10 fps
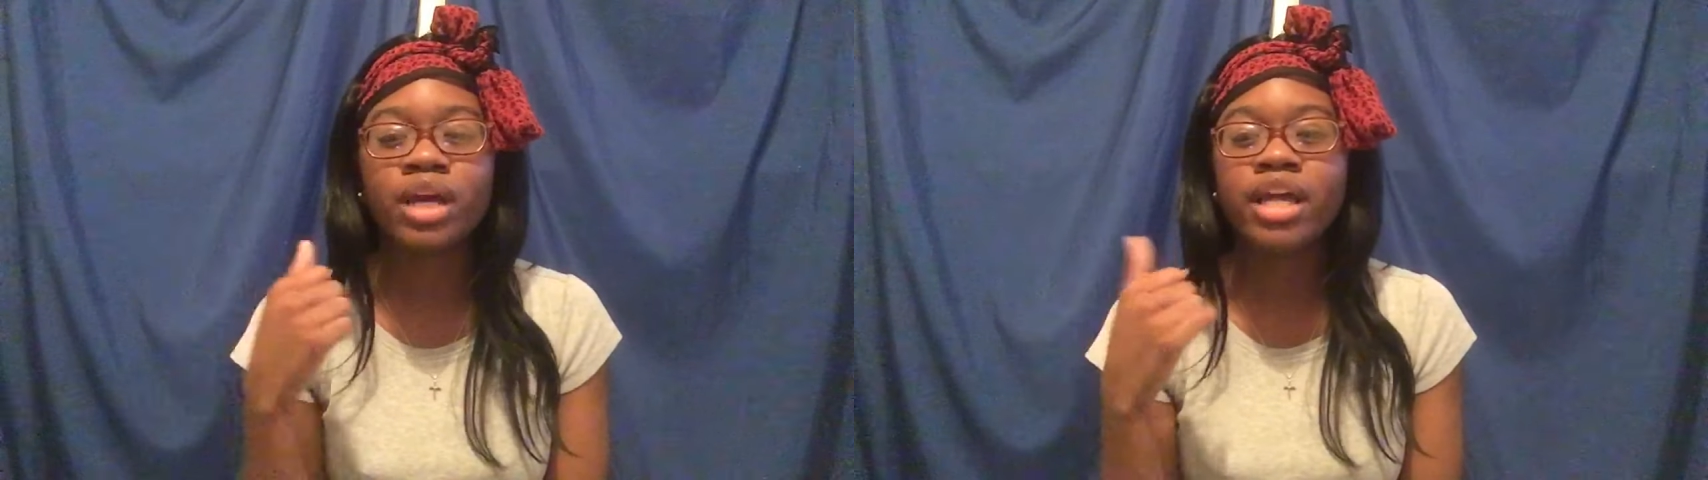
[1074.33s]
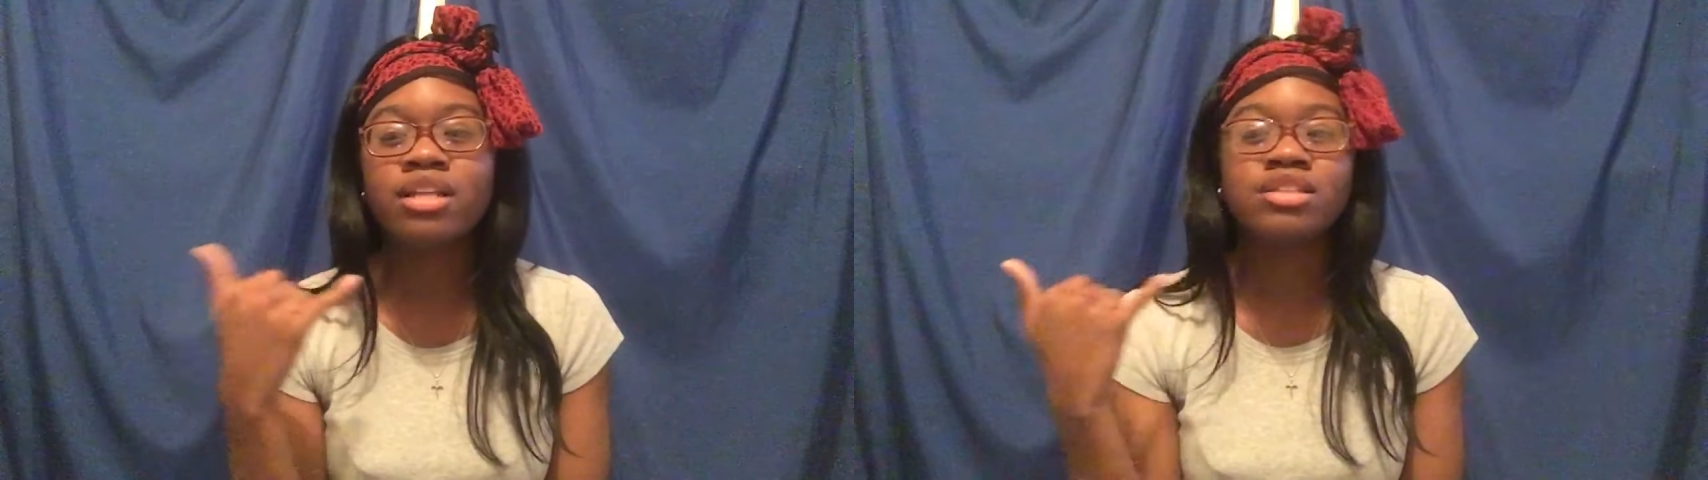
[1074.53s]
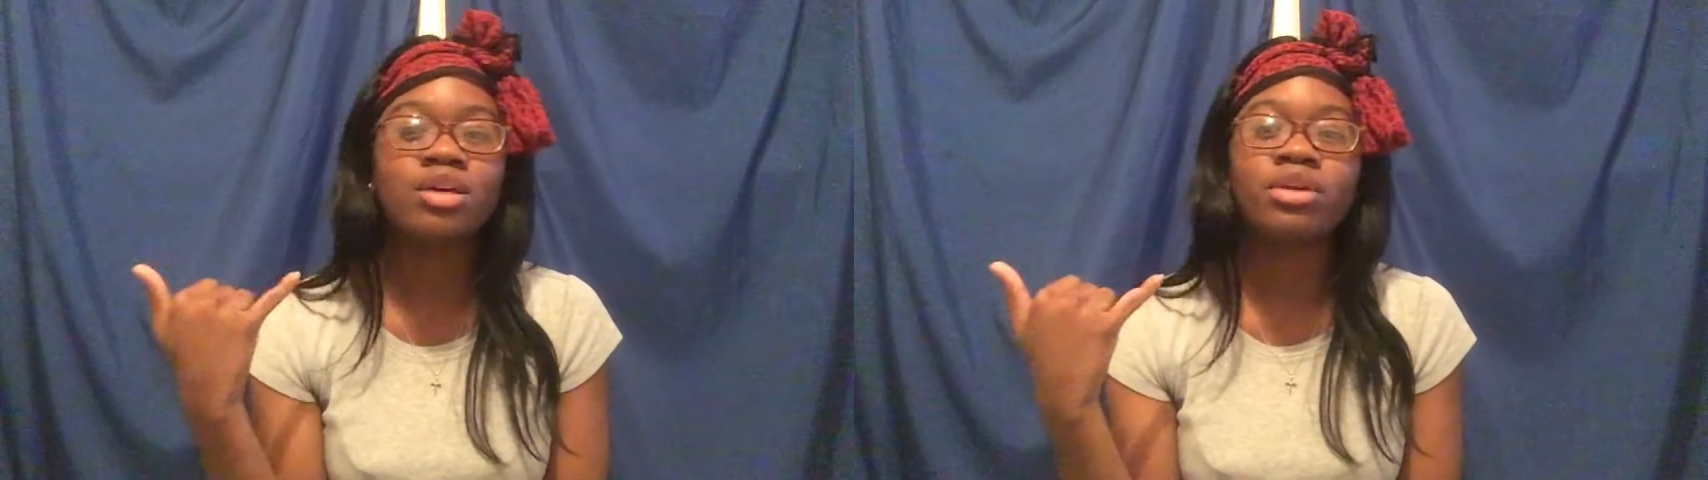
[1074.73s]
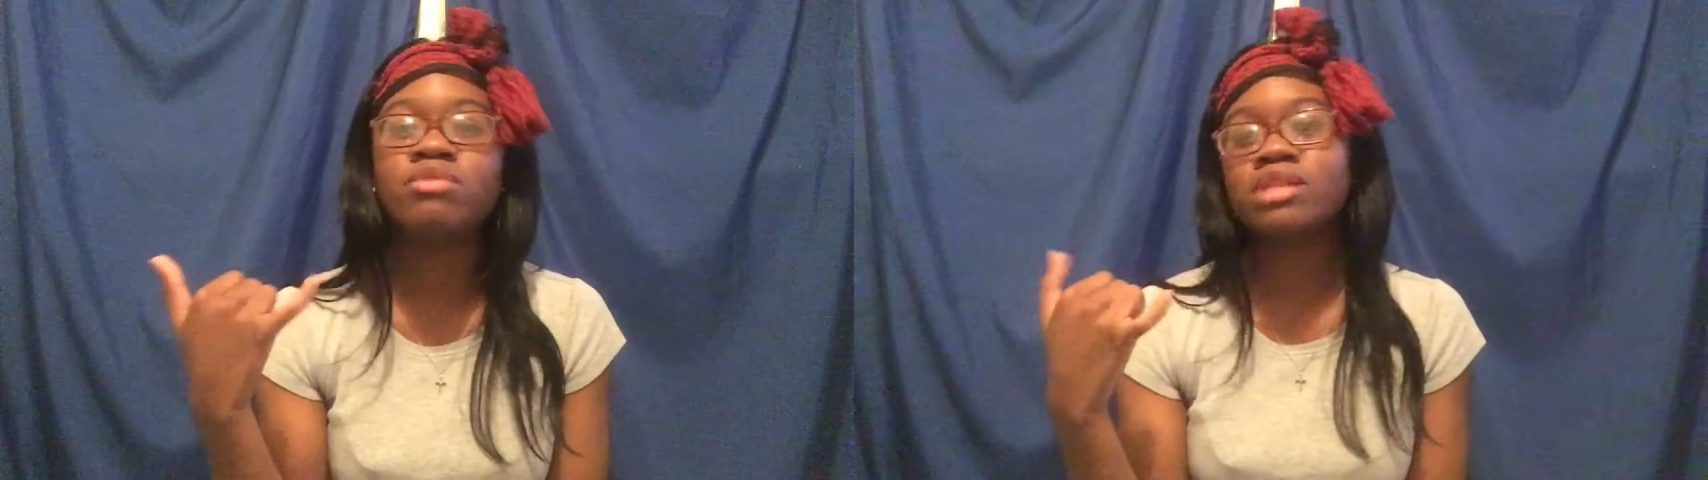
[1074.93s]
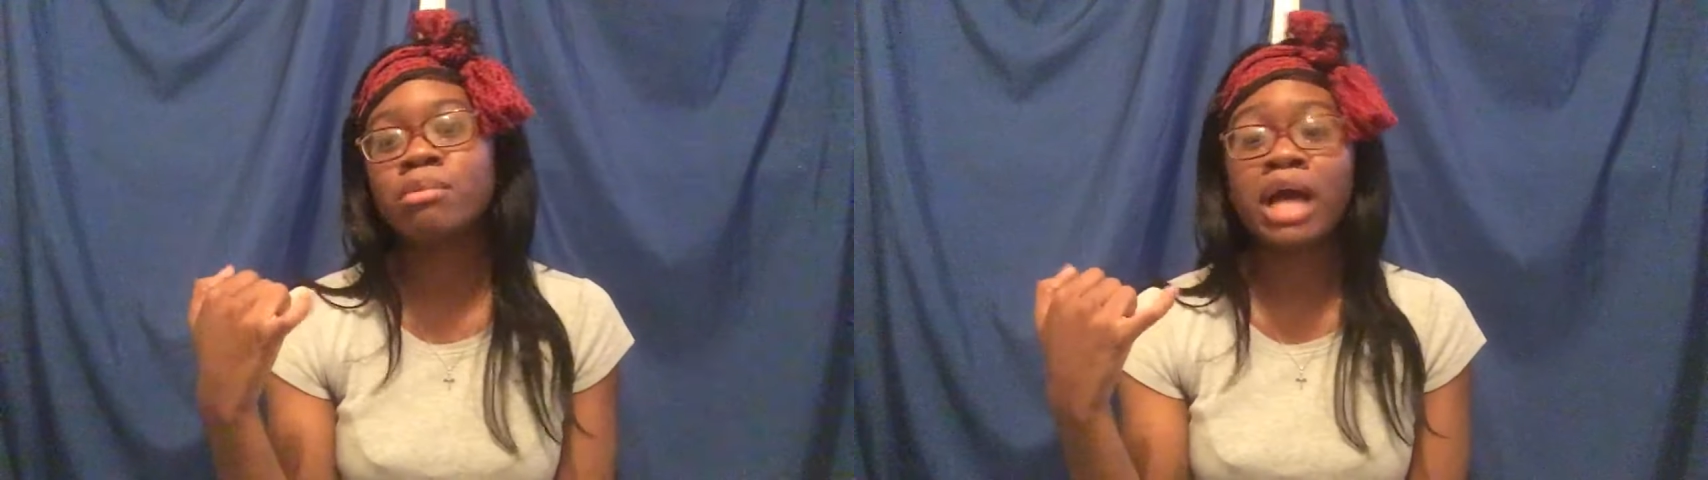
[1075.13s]
and so he
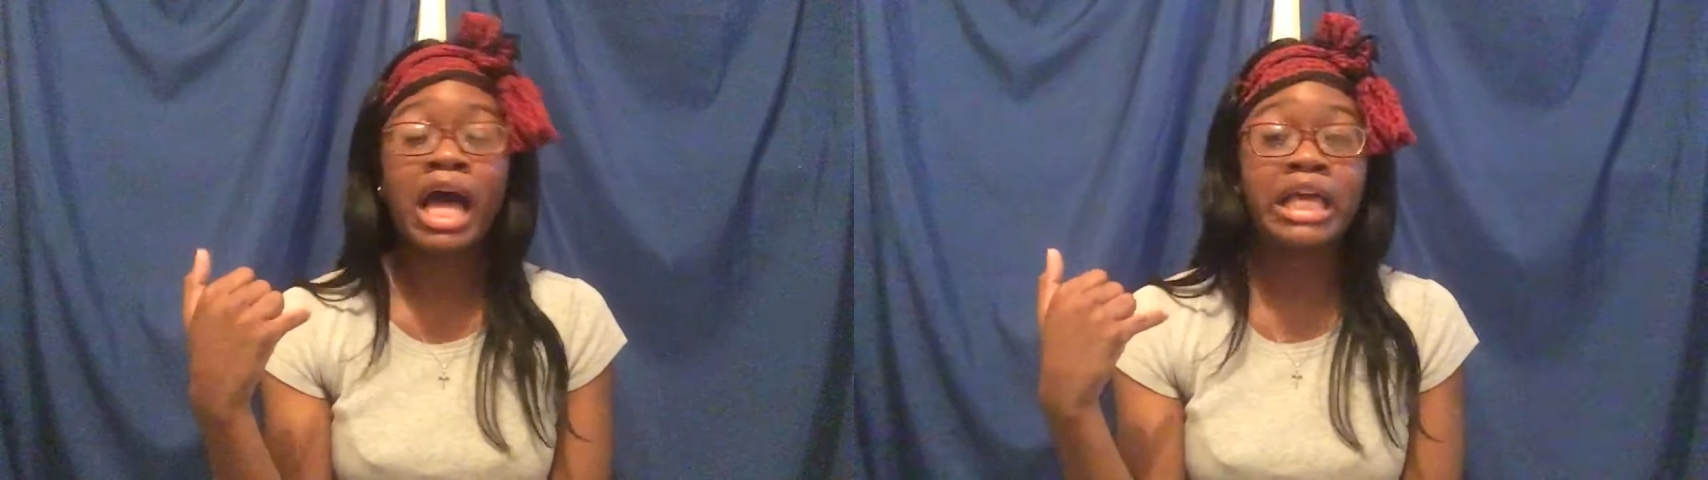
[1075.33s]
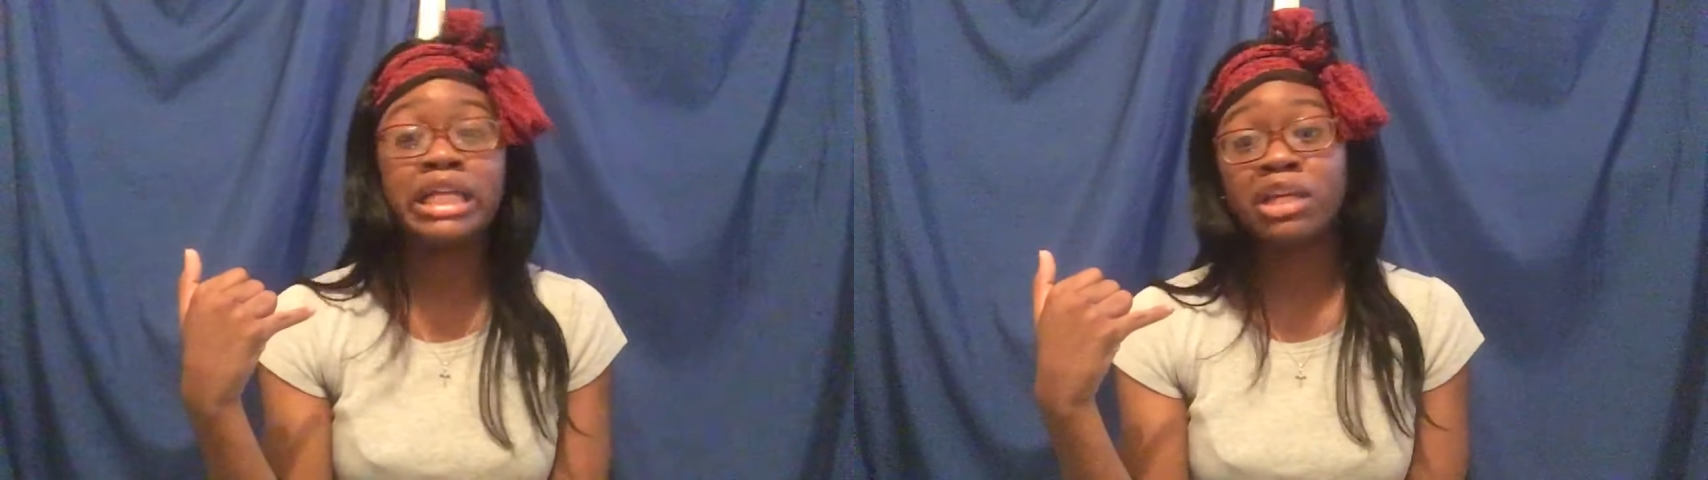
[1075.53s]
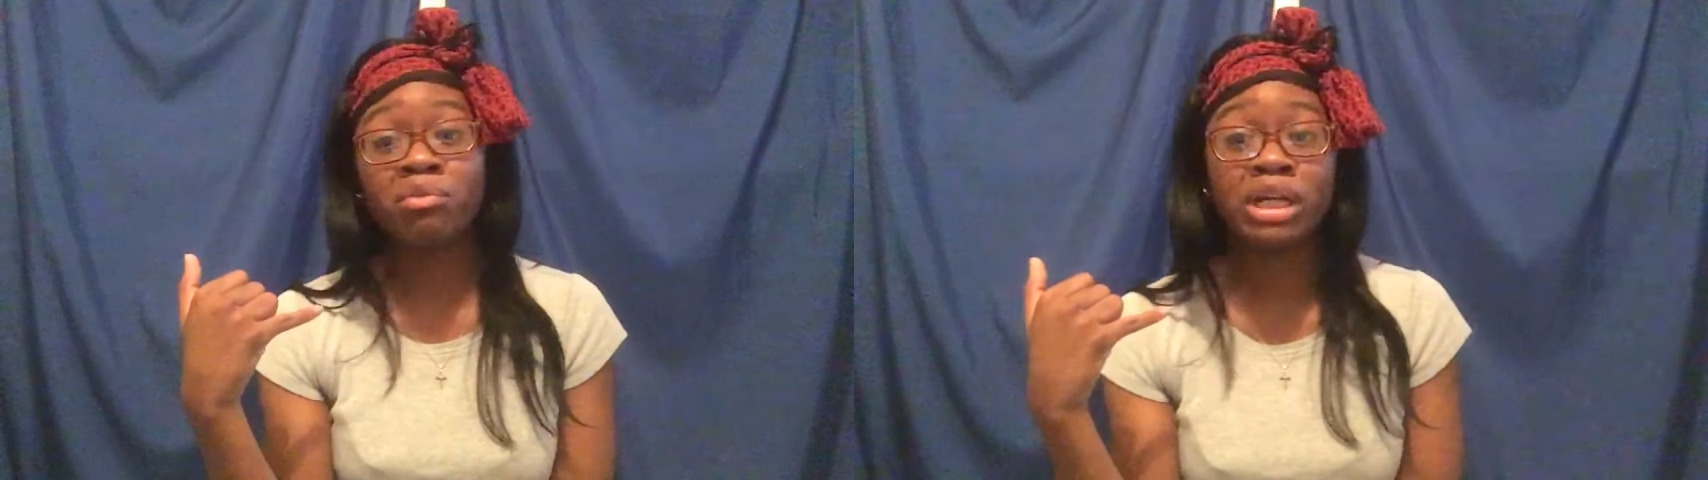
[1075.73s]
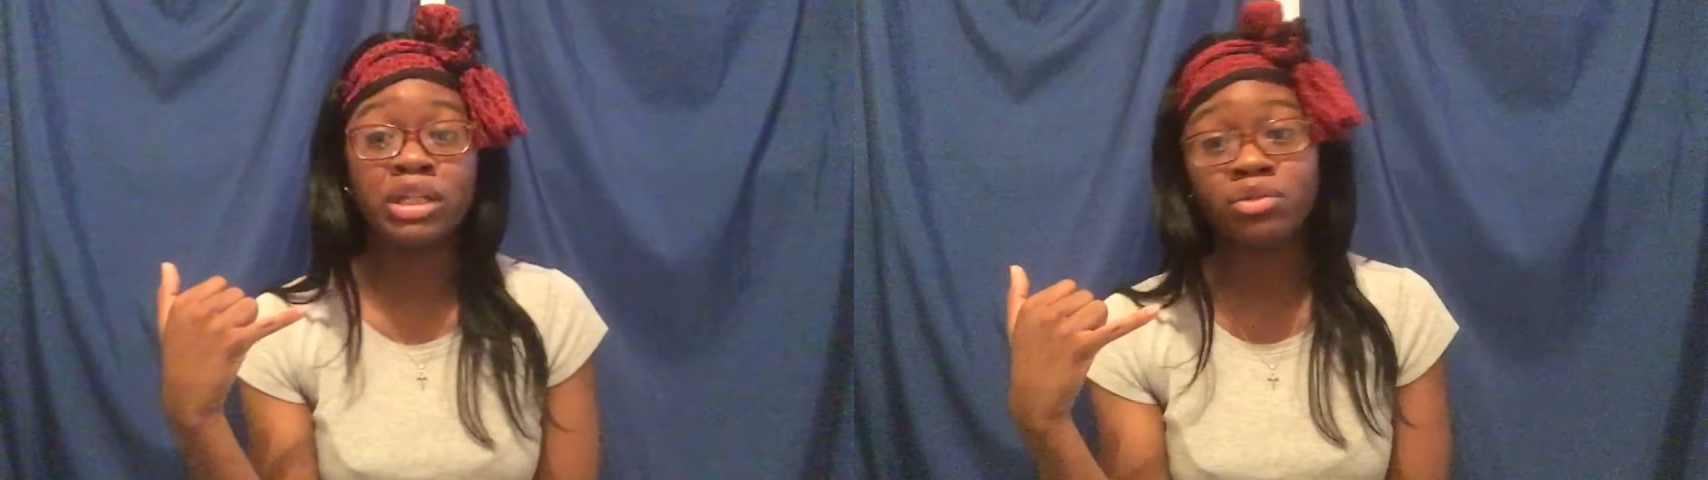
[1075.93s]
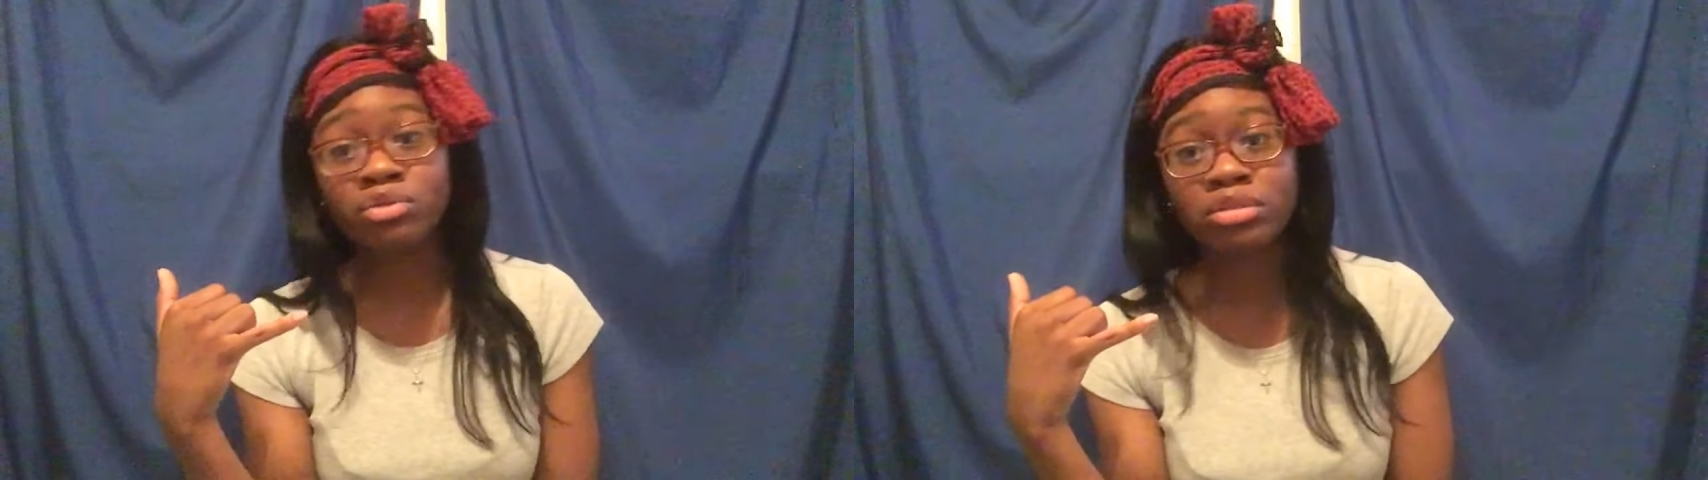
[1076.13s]
was talking about how he didn't want to
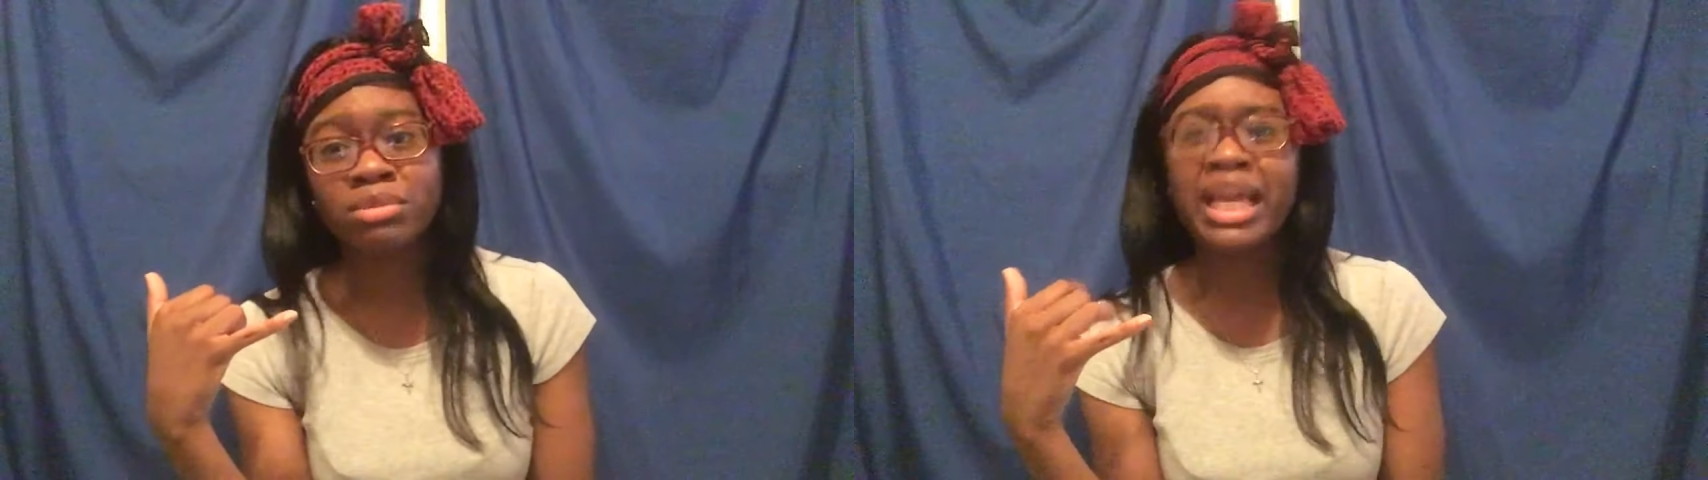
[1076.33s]
lose me,